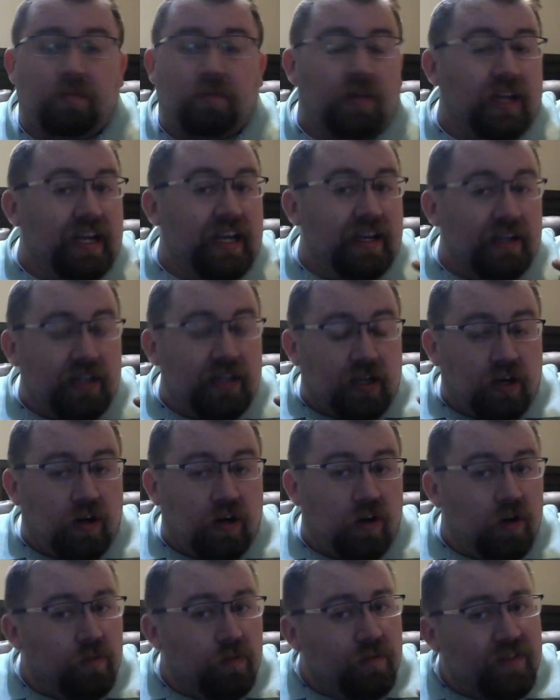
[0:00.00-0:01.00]
playing the
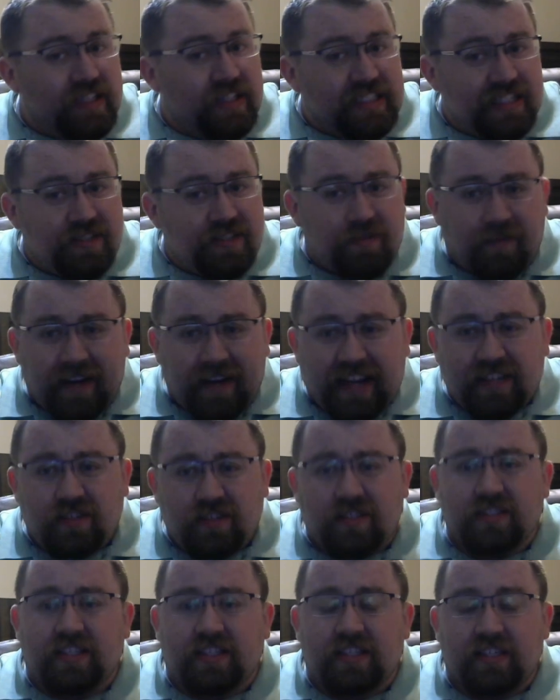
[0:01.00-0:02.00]
card with its
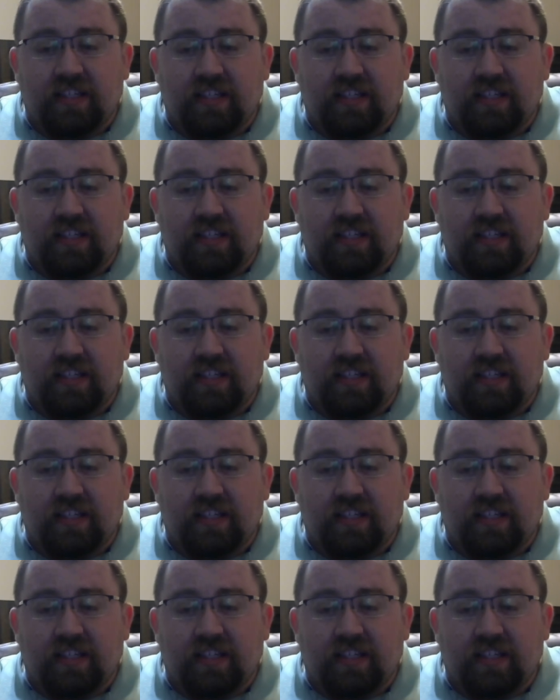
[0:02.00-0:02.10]
interactions and